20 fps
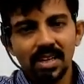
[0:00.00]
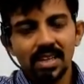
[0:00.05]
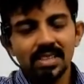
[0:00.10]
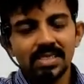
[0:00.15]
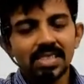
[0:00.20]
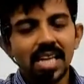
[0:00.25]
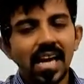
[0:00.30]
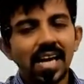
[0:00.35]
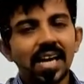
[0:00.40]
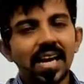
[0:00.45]

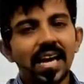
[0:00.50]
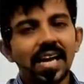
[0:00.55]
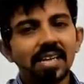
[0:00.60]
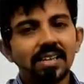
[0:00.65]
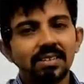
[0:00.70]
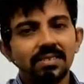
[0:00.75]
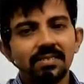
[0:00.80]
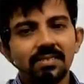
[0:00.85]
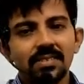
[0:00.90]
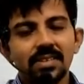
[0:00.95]
standard
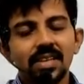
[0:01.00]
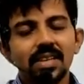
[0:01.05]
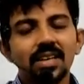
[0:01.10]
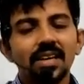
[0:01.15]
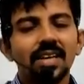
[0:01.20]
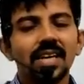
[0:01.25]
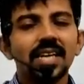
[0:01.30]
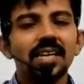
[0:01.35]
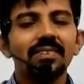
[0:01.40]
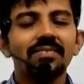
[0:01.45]
angles,
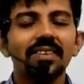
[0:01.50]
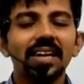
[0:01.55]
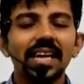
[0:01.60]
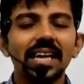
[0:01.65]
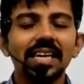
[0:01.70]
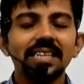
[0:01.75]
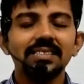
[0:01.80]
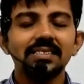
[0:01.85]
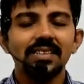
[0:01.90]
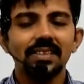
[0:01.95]
correct?
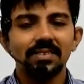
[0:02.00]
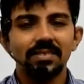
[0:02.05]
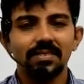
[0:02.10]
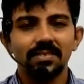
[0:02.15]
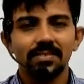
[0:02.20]
Various things.